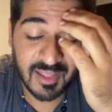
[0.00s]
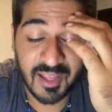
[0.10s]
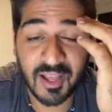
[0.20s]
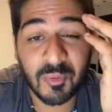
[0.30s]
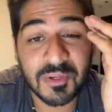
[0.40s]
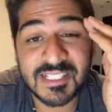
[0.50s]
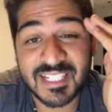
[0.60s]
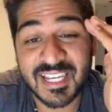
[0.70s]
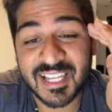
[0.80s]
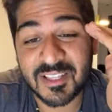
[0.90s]
What is it
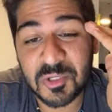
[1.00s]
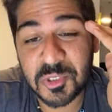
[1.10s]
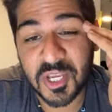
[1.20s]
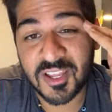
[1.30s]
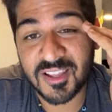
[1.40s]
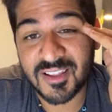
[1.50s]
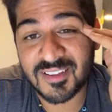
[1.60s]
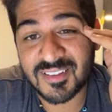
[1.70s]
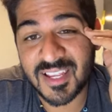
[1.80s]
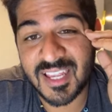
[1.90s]
in English?
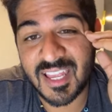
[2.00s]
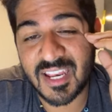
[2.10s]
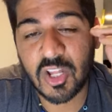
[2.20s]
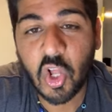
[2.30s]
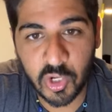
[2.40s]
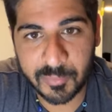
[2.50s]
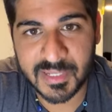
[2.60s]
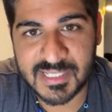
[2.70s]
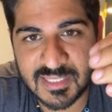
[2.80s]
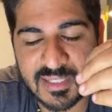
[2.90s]
An alert,
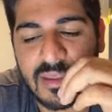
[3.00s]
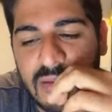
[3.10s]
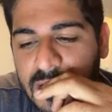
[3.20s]
basically,